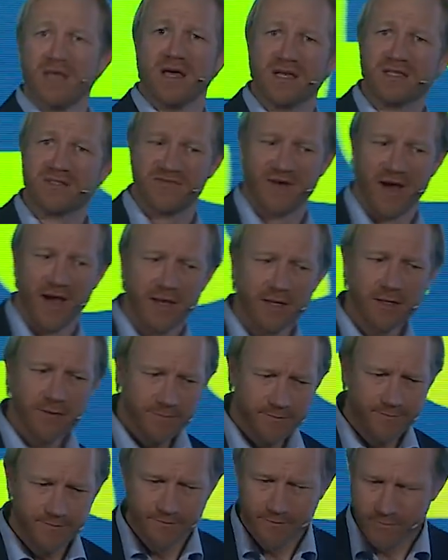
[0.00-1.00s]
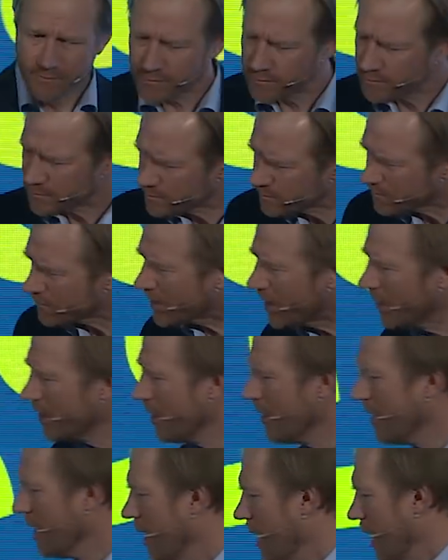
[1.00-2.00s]
that's fine.
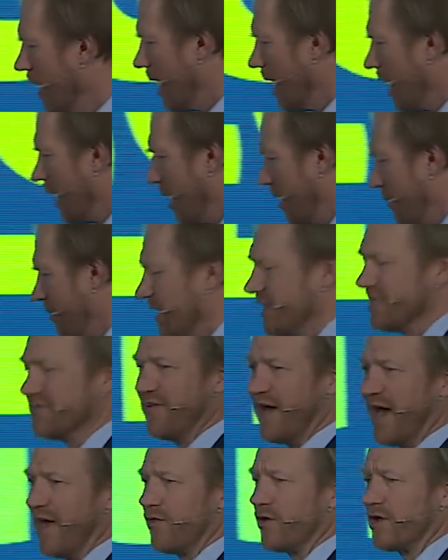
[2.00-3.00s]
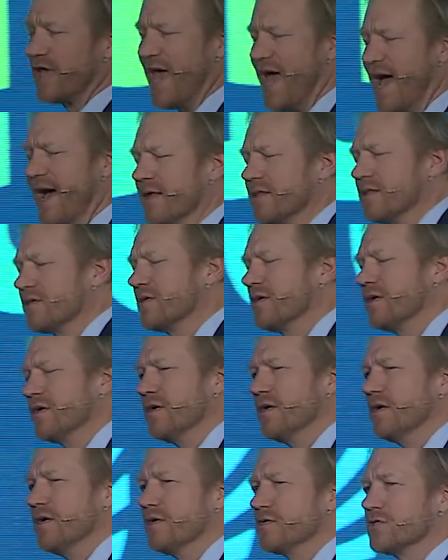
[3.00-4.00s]
But his father can't.
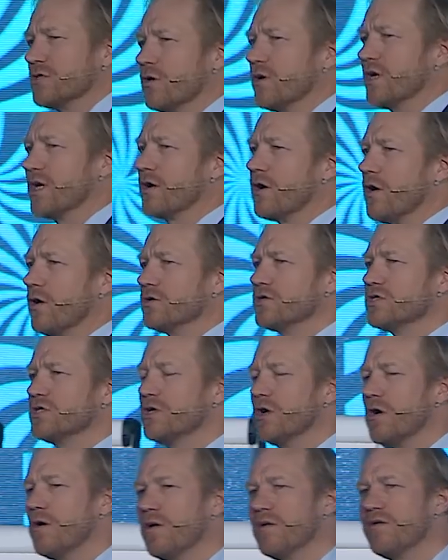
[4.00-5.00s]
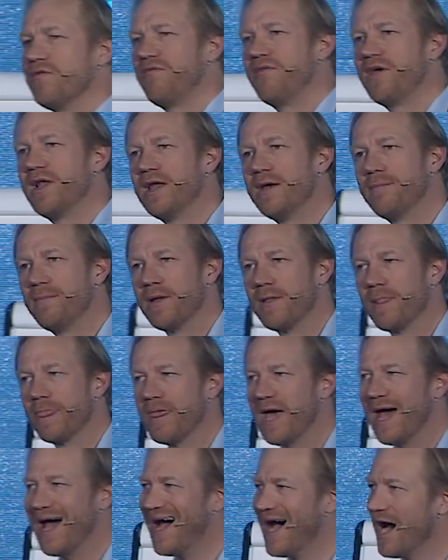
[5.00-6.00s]
So he goes, you know, Philip,
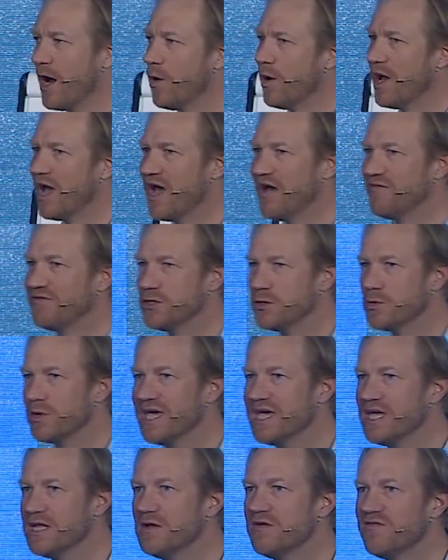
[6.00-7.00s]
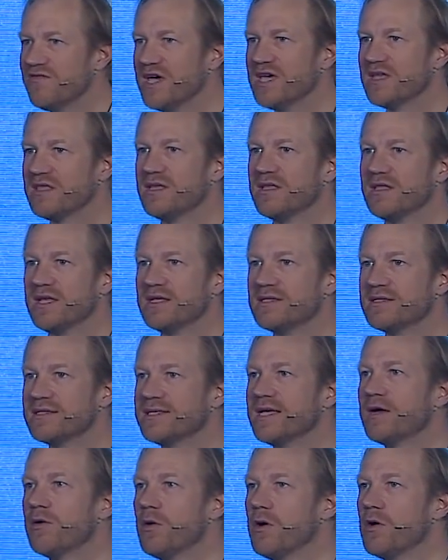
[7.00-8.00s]
how have you innovated in
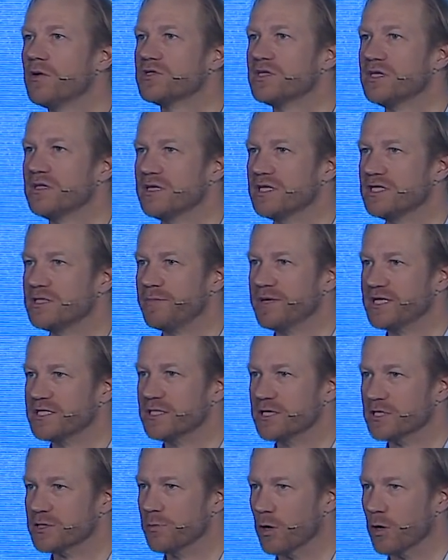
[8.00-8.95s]
zeros in this business